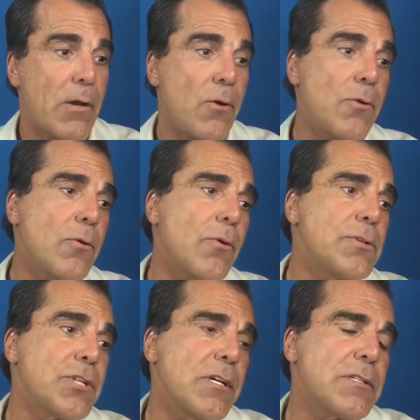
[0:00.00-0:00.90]

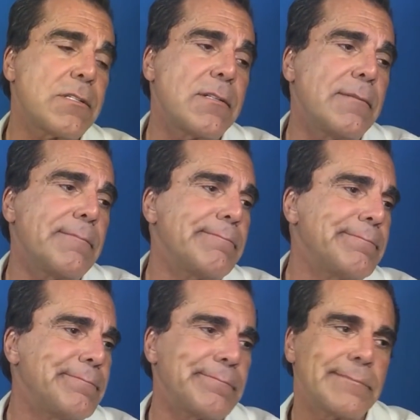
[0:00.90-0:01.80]
or just
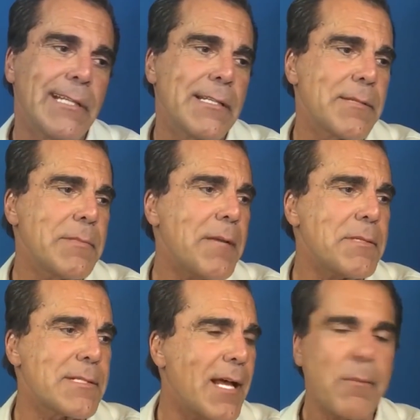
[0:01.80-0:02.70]

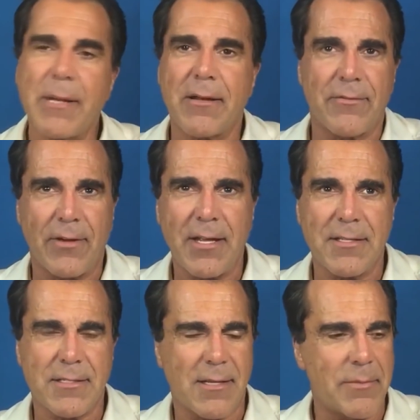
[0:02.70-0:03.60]
sometimes it's not about
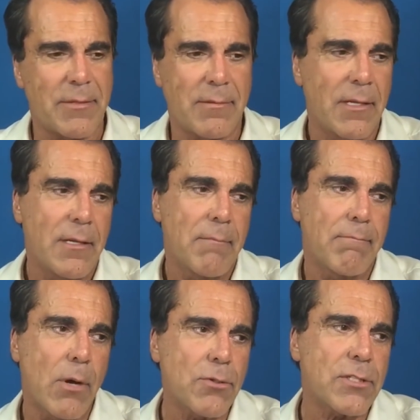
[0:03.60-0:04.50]
advice. I mean,
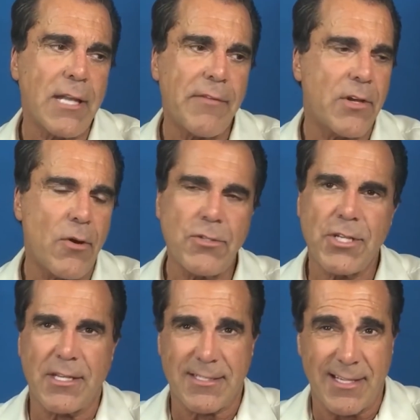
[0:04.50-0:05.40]
most life
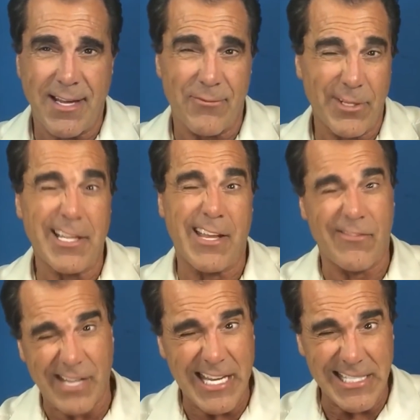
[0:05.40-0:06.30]
coaching is not really
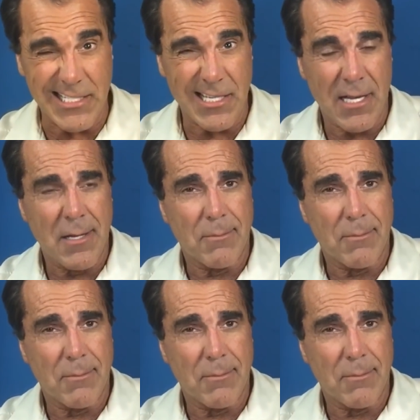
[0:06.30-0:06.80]
advice.